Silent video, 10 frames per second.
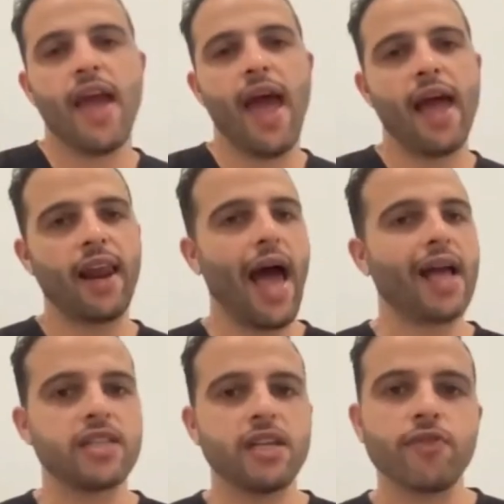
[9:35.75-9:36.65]
and
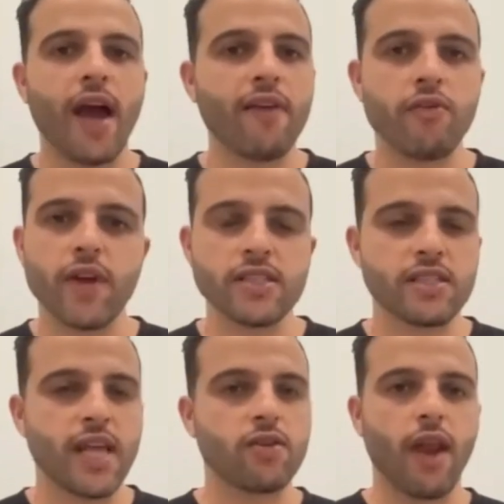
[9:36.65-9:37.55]
lastly, if you have a rinse
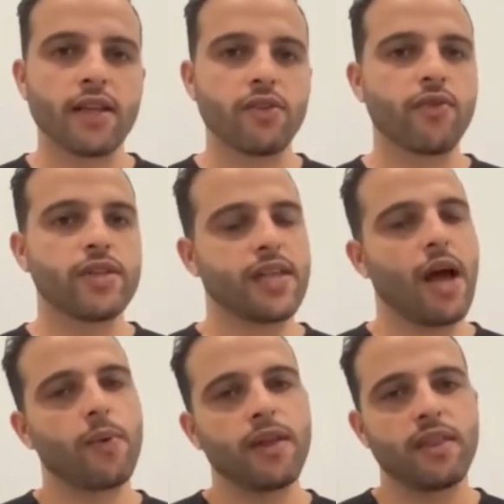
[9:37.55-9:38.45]
that you like to rinse
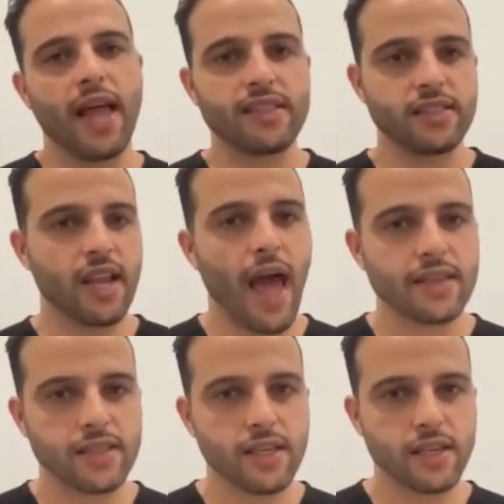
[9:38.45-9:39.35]
out with, that's the
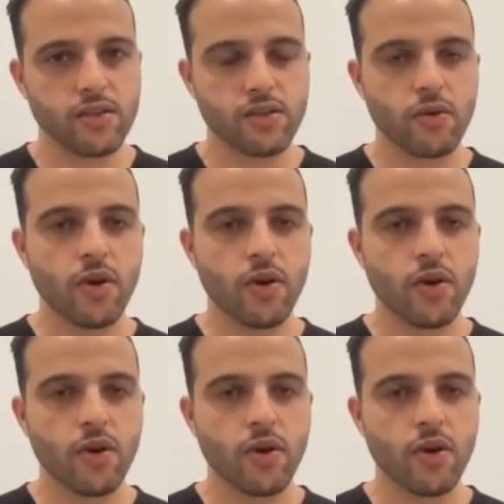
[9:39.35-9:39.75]
last thing you do.